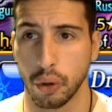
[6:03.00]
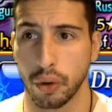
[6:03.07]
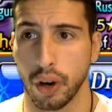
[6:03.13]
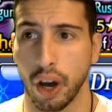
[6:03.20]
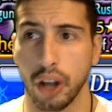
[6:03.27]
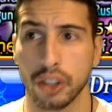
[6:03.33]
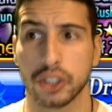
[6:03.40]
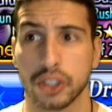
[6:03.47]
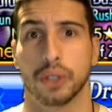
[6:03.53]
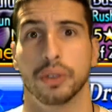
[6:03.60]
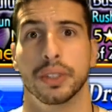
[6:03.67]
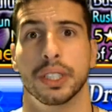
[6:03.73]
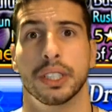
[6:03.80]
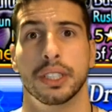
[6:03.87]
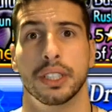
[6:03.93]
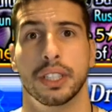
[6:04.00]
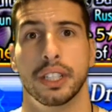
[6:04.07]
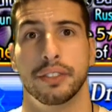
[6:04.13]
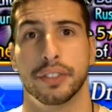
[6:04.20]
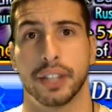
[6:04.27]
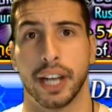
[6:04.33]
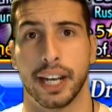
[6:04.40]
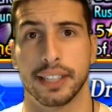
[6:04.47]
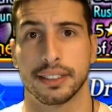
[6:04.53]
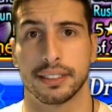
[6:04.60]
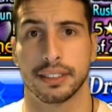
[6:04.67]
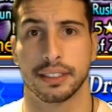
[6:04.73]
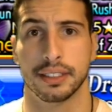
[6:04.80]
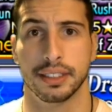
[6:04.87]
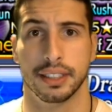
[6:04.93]
Also, if you
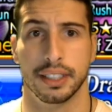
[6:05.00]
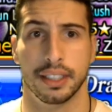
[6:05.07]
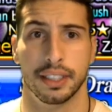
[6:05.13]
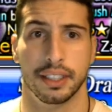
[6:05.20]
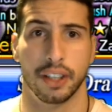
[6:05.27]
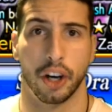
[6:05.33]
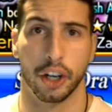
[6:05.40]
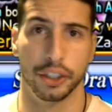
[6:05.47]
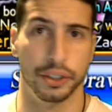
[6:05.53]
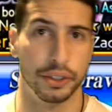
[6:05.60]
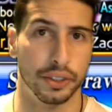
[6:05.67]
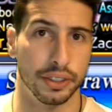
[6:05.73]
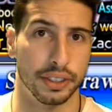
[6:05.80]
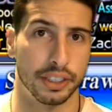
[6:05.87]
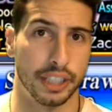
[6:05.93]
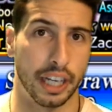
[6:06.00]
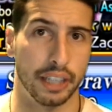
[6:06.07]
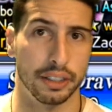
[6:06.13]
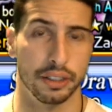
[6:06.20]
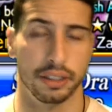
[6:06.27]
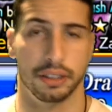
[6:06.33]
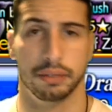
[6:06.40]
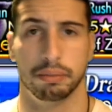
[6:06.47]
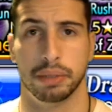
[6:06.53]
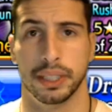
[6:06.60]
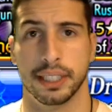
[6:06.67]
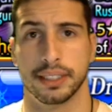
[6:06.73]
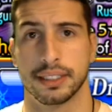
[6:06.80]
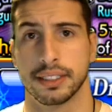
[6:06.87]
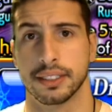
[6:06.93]
guys are new to this channel,
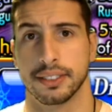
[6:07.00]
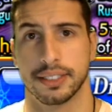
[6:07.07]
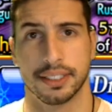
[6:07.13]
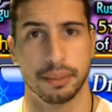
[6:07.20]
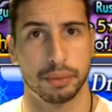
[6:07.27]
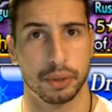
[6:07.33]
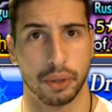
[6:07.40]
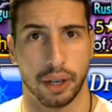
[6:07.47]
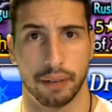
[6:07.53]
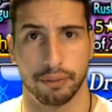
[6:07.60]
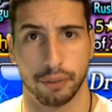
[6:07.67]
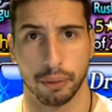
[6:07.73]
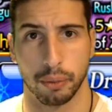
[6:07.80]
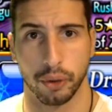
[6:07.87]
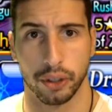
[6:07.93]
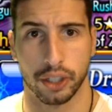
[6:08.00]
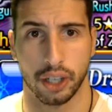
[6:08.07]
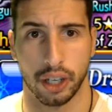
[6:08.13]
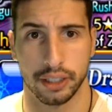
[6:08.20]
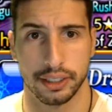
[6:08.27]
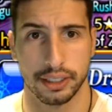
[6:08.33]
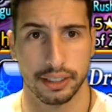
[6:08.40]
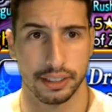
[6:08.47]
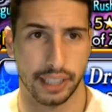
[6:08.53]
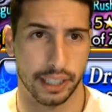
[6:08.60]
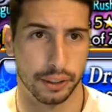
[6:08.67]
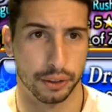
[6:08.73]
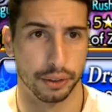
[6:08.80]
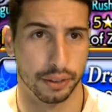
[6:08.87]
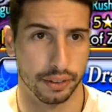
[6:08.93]
please subscribe for more content. I
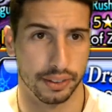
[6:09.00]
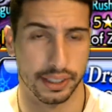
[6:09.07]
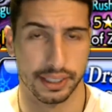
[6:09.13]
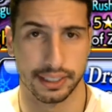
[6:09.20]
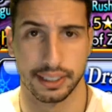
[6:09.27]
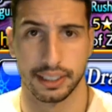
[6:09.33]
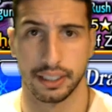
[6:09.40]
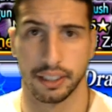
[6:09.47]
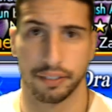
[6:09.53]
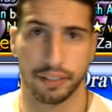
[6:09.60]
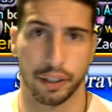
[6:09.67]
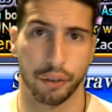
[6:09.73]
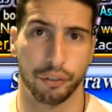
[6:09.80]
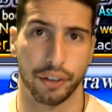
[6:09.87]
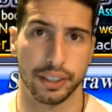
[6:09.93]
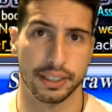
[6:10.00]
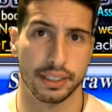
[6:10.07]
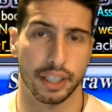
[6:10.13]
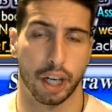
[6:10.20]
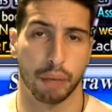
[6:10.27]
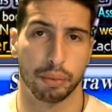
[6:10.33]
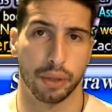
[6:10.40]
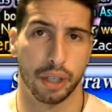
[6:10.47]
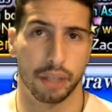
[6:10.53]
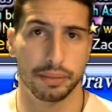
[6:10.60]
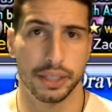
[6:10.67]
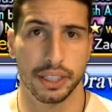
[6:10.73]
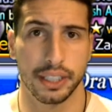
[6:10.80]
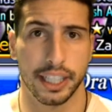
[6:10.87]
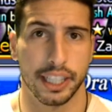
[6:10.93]
do Dissidia Final Fantasy Opera
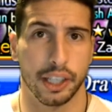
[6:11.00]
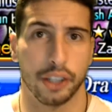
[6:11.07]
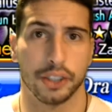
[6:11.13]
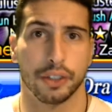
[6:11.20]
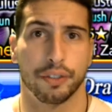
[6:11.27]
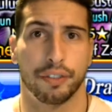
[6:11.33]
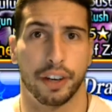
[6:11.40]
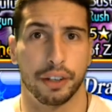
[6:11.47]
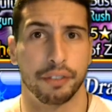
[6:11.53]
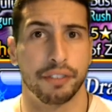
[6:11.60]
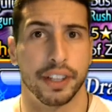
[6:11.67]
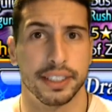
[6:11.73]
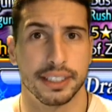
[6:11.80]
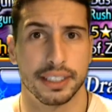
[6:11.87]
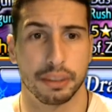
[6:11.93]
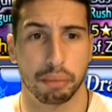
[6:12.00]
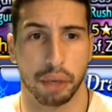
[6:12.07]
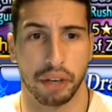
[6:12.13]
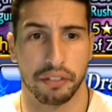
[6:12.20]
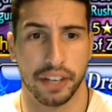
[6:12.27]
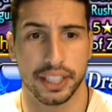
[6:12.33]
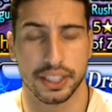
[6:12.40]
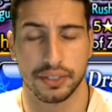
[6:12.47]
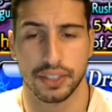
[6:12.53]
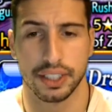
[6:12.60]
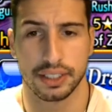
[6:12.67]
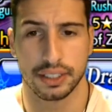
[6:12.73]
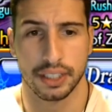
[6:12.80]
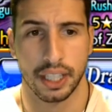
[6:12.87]
Omnia and also Final Fantasy Brave Exvius.